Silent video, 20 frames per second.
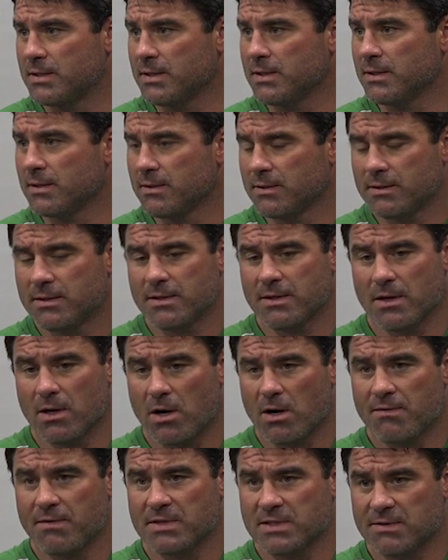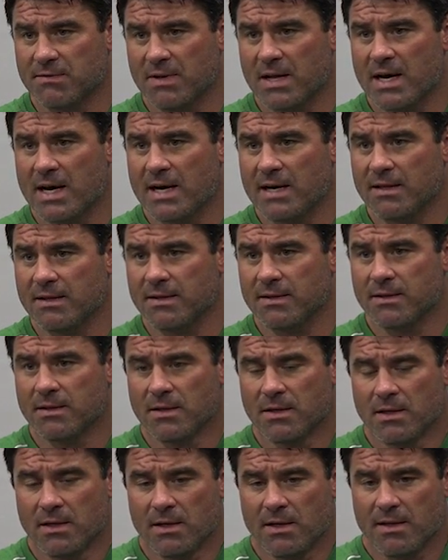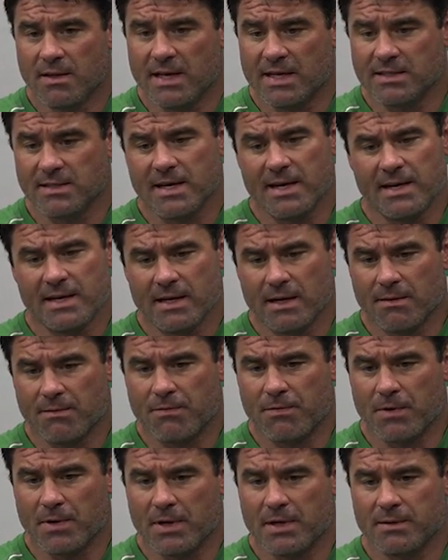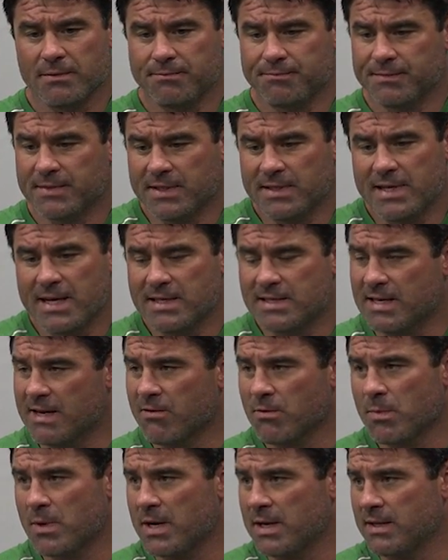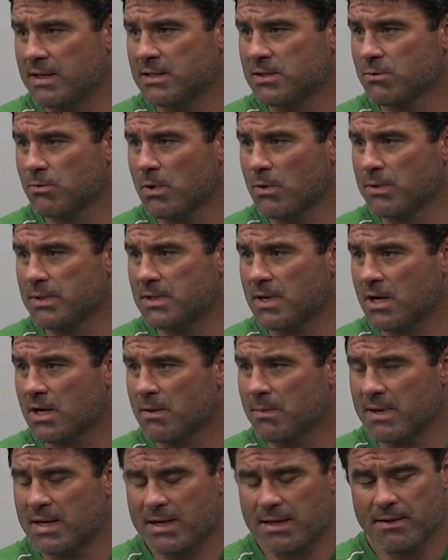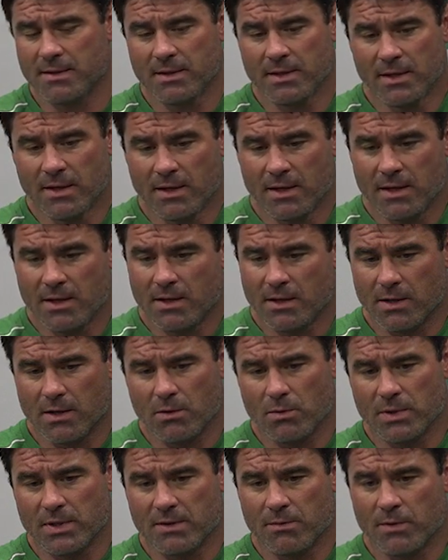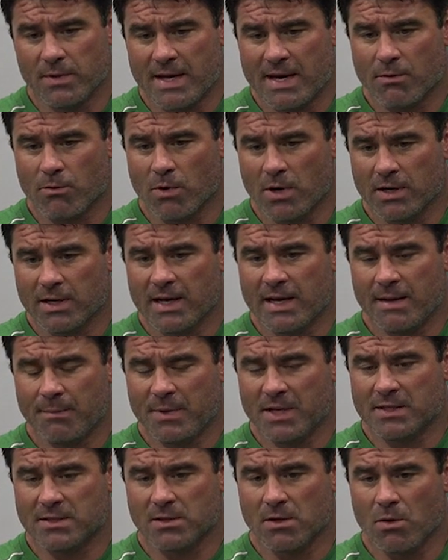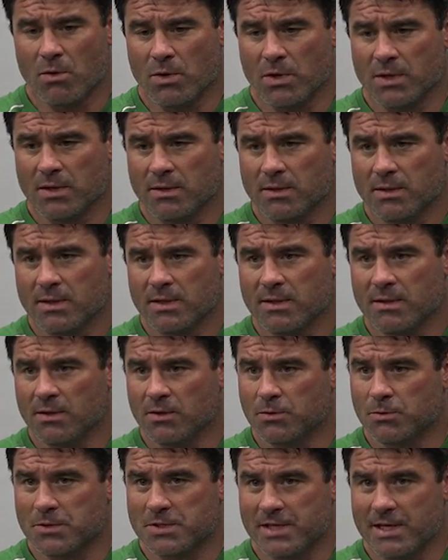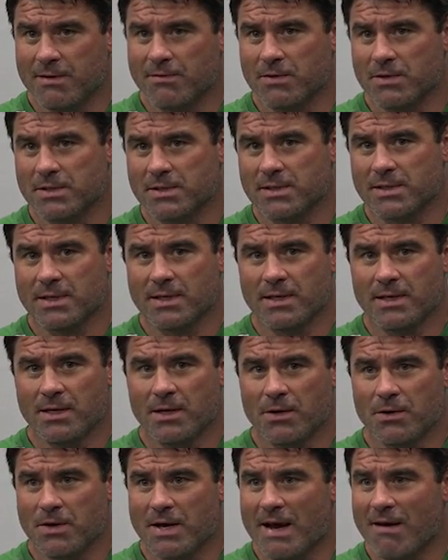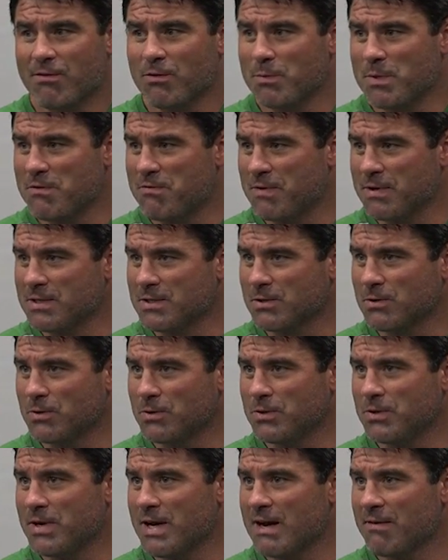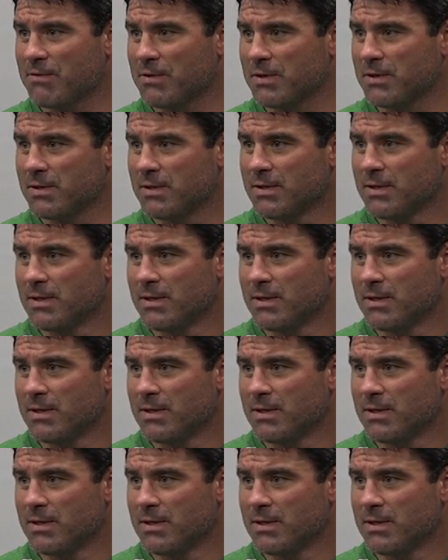to the offensive line and the things they did up front. It takes everybody, and this is what we talk about. You know, when that run game gets going, those receivers, you know, you have to be physical and you have to,